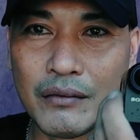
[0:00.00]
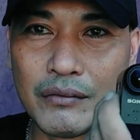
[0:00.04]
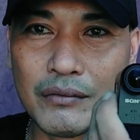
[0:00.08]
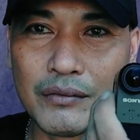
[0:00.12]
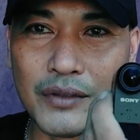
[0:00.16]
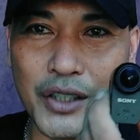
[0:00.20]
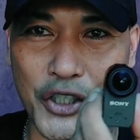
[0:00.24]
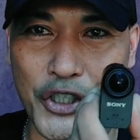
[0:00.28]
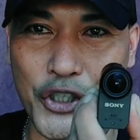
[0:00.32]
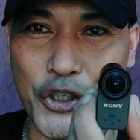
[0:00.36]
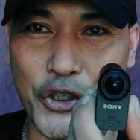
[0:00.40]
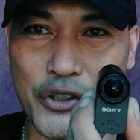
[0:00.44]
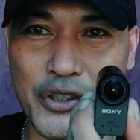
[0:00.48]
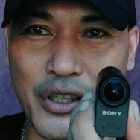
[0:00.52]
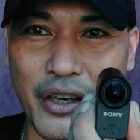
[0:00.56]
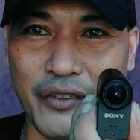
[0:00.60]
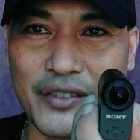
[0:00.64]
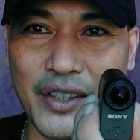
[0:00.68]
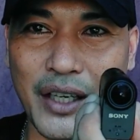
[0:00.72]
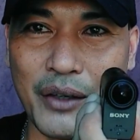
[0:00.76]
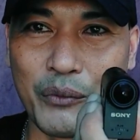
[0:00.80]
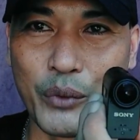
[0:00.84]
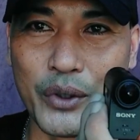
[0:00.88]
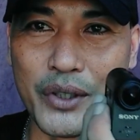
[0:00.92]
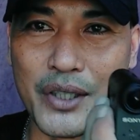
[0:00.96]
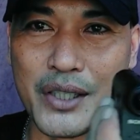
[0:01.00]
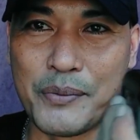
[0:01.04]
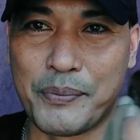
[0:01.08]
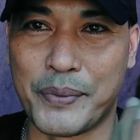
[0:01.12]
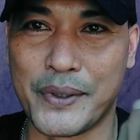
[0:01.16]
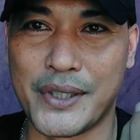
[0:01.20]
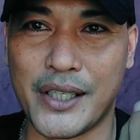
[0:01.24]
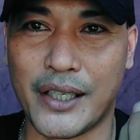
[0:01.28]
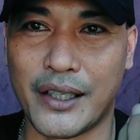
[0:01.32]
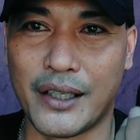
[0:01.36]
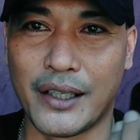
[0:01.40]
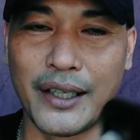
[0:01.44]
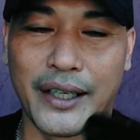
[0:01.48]
the shoots I've done with this
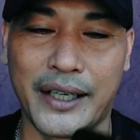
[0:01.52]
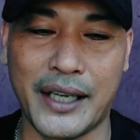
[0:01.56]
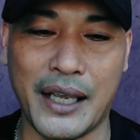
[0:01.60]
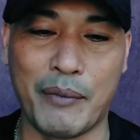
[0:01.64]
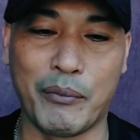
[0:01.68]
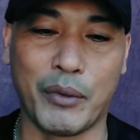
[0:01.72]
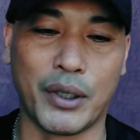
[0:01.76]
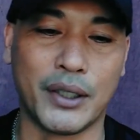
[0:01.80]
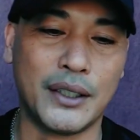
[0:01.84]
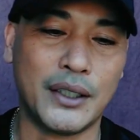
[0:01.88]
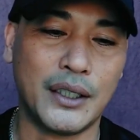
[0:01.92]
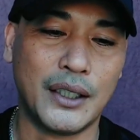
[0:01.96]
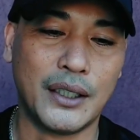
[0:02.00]
particular camera.